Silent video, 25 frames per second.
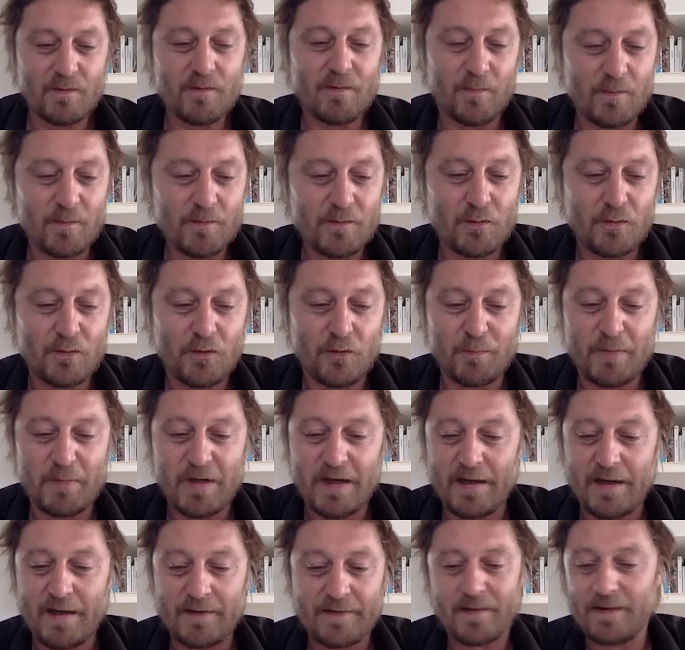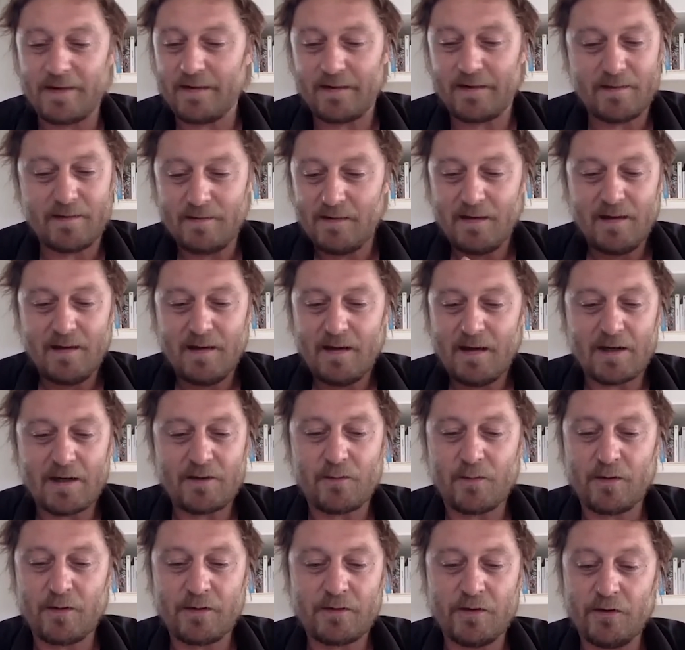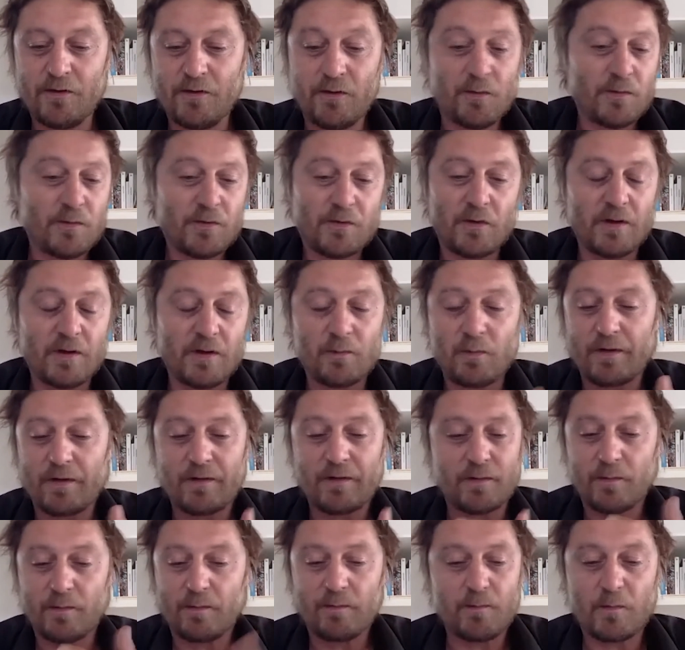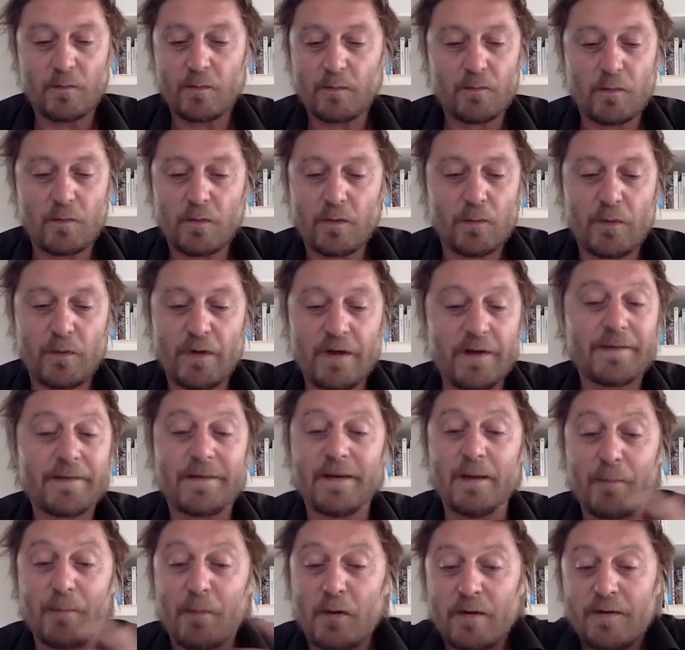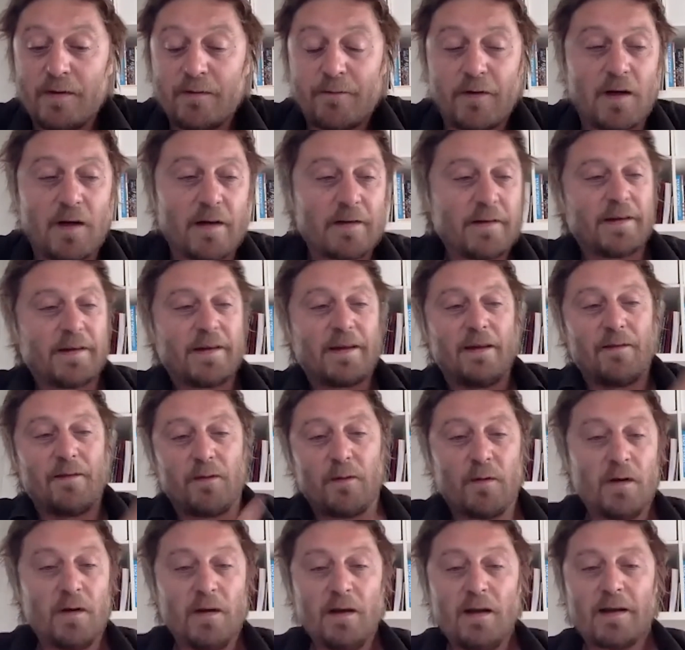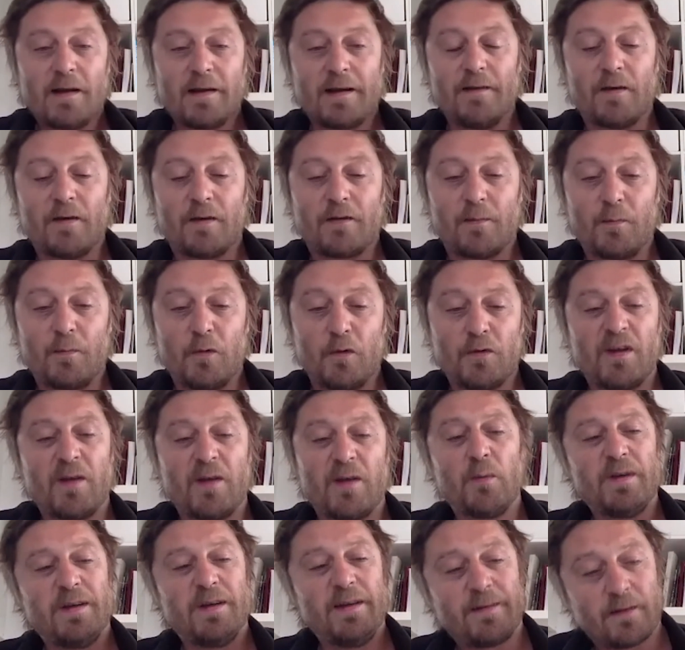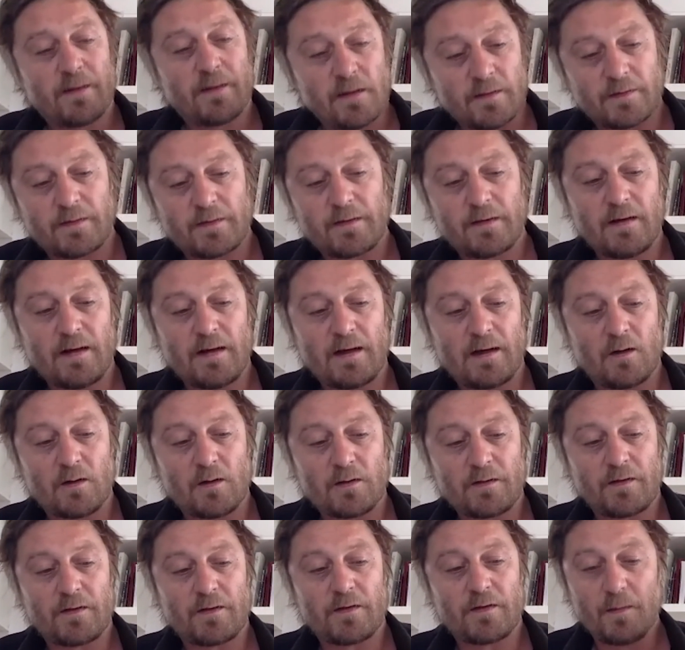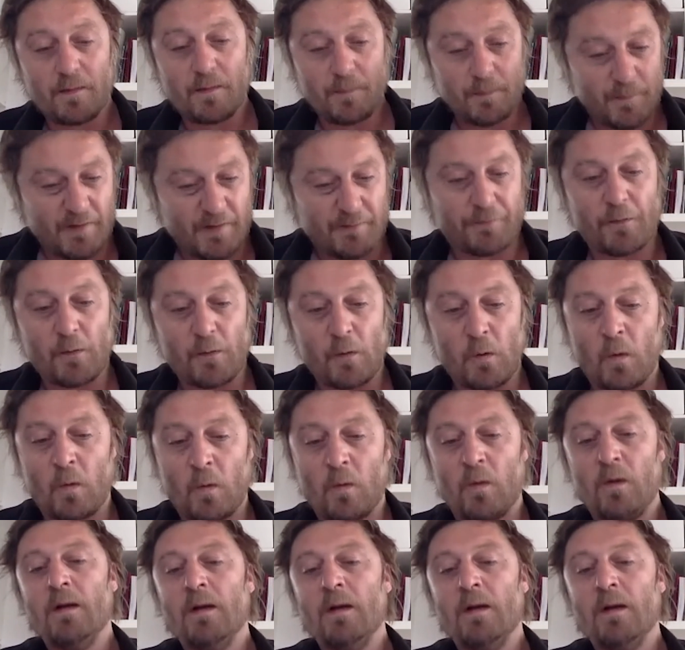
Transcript: do your best, and I trust in you. So it was really simple. In fact, he give us the music we discussed a lot before,